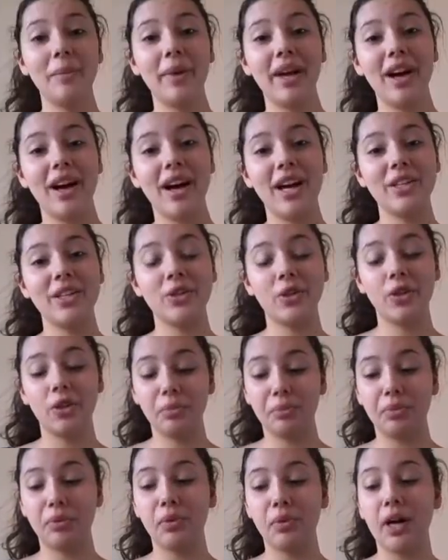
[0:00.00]
My eyes are all
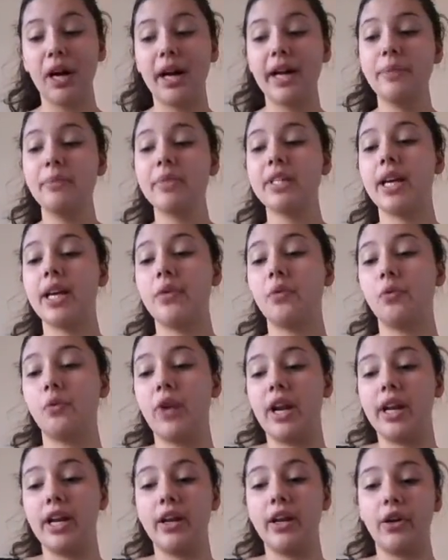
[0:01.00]
primed and
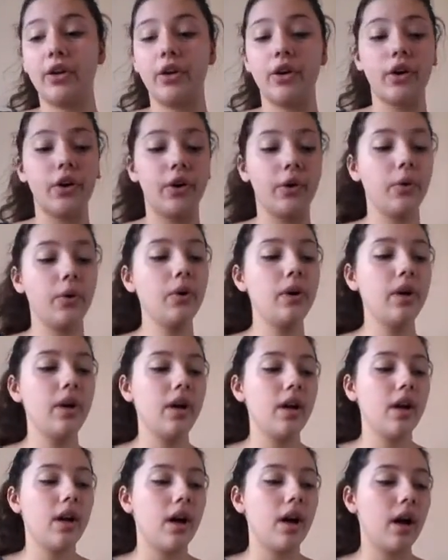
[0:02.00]
ready to go.
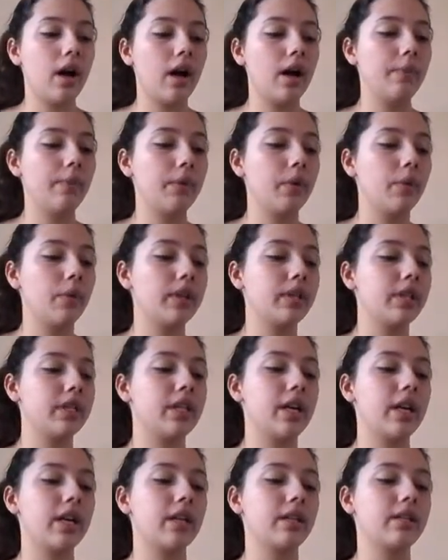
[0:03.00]
I'm going to
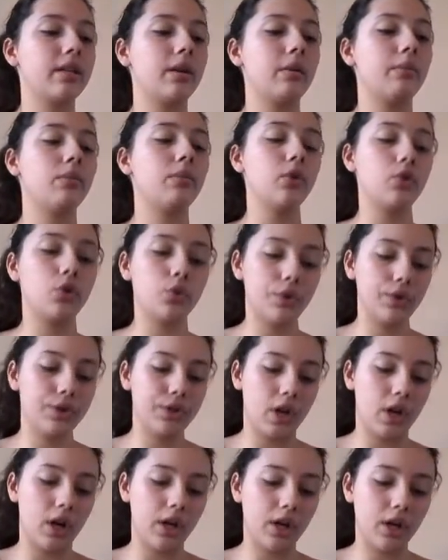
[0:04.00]
take some
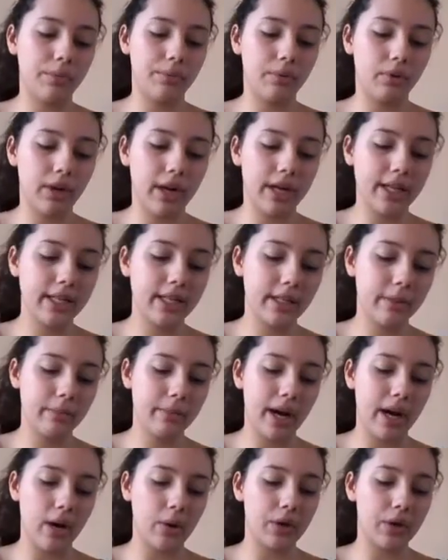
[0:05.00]
Jordana pressed
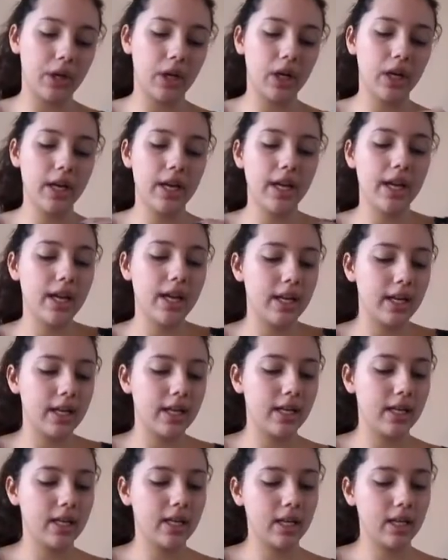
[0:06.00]
powder
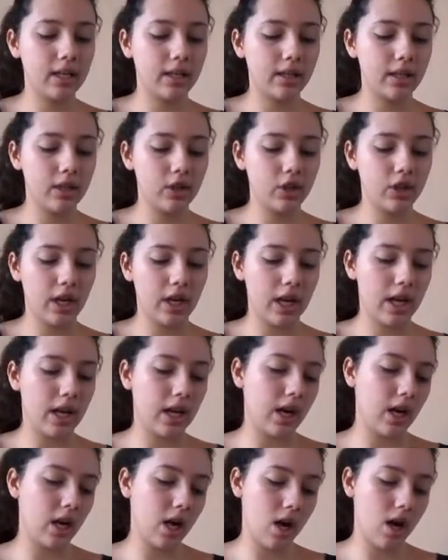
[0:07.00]
in the
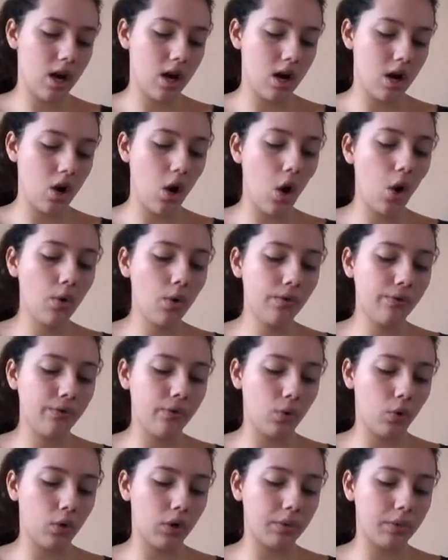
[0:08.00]
shade
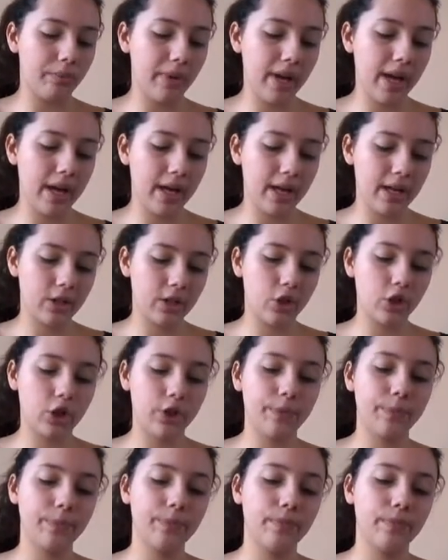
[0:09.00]
04 Beige.